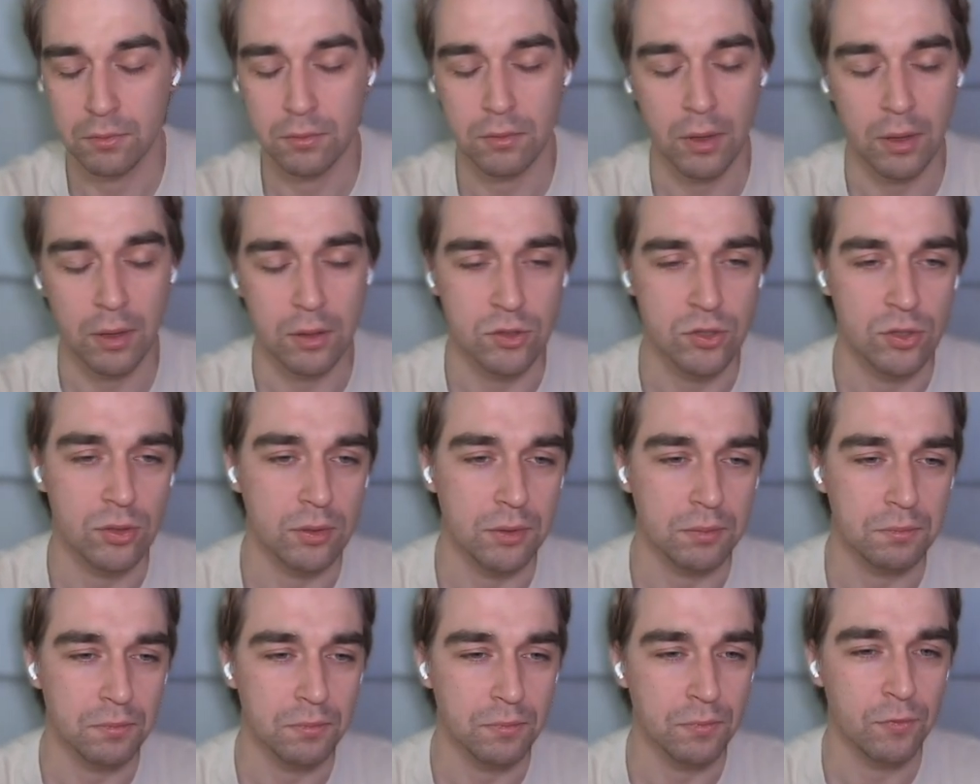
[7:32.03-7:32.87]
actually
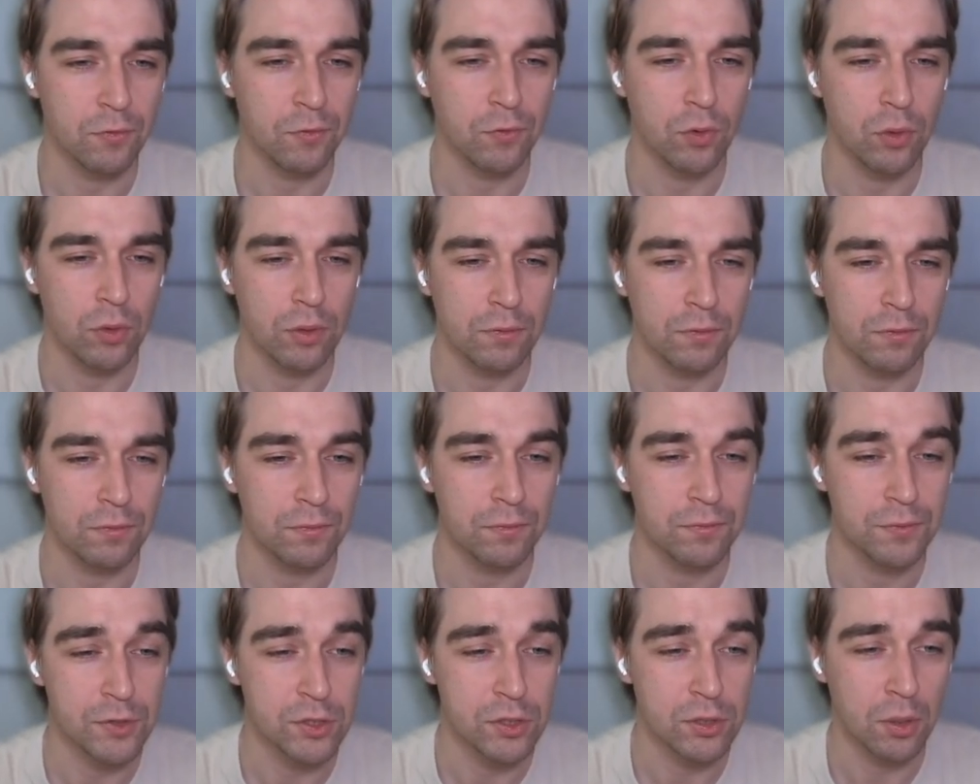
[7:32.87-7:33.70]
fully
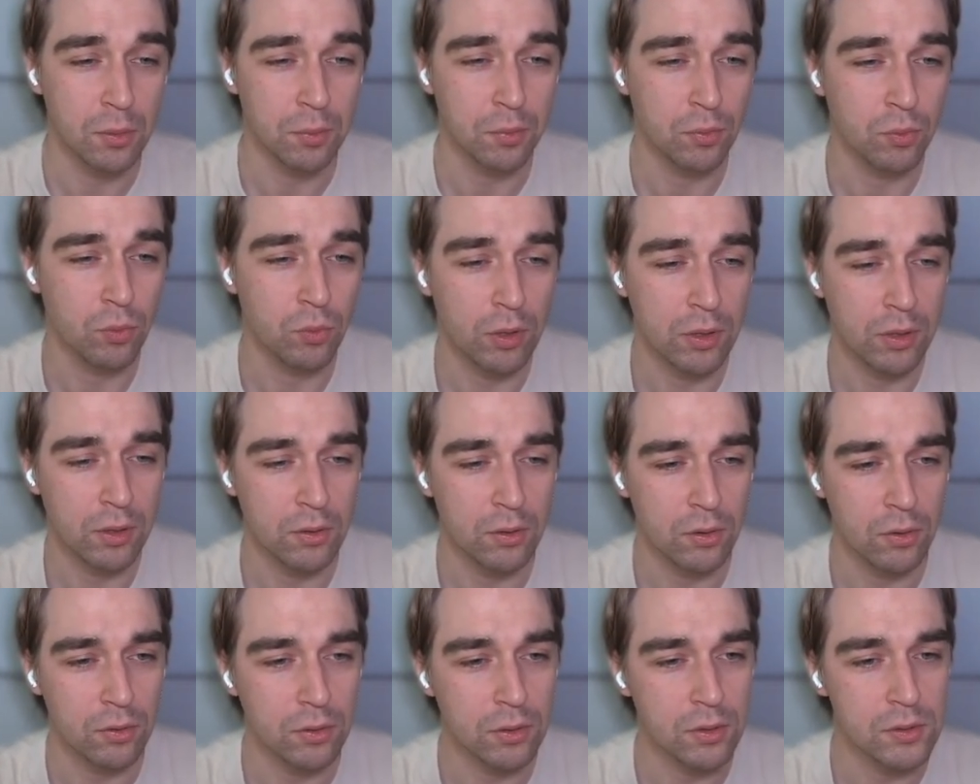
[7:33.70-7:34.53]
stop working
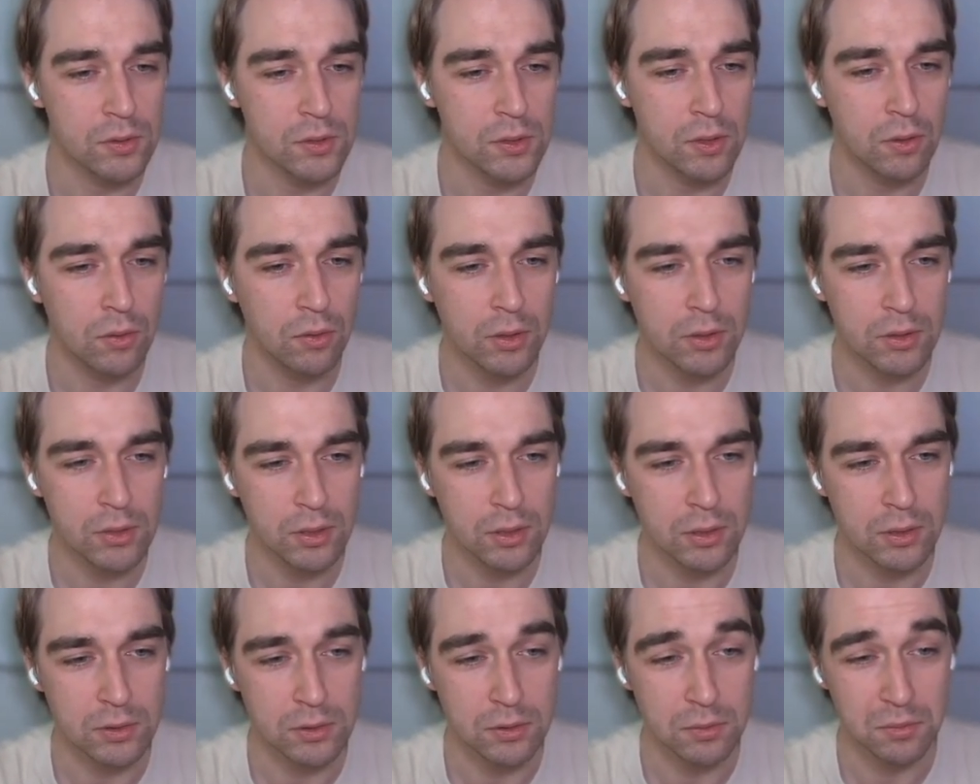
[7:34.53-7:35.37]
on this series,
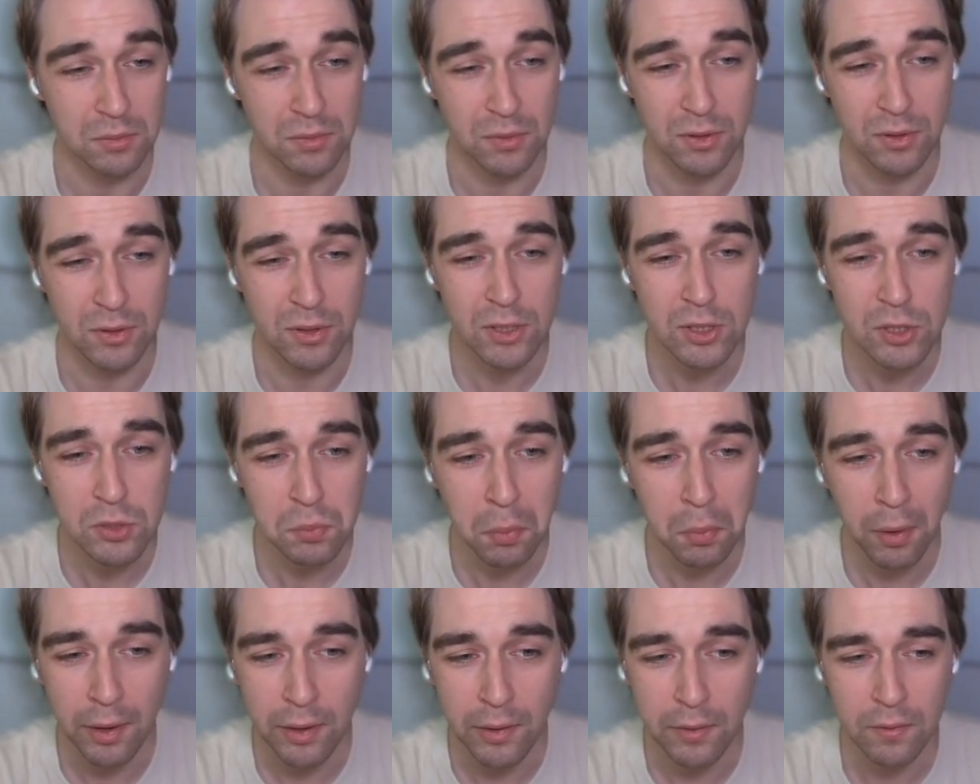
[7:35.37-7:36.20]
is this
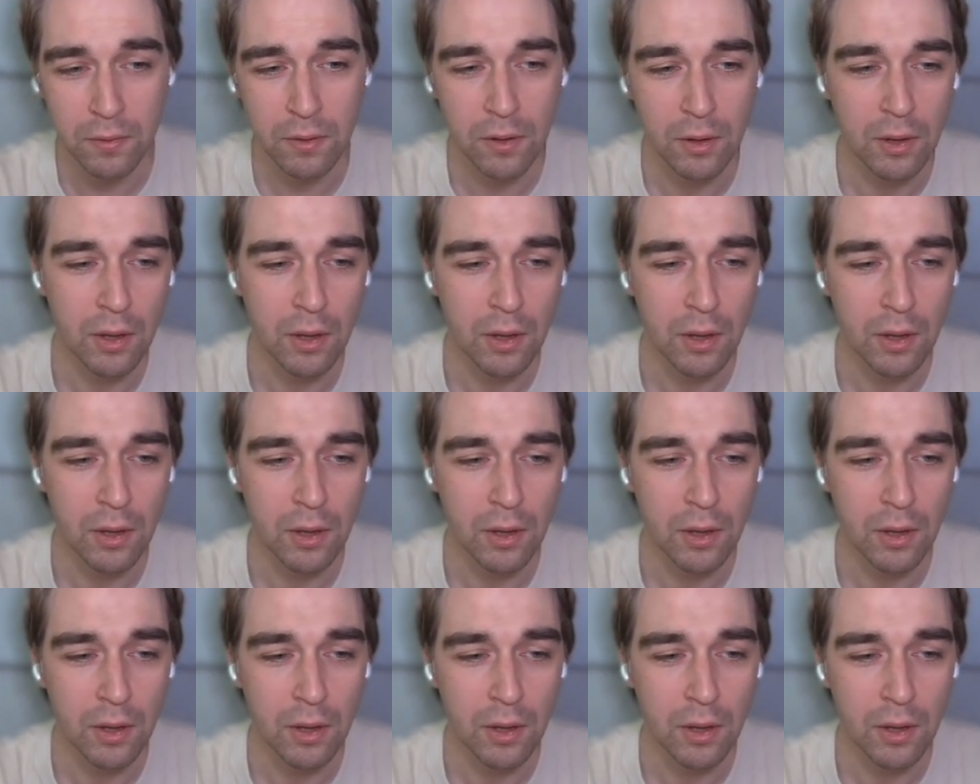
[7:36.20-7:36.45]
part.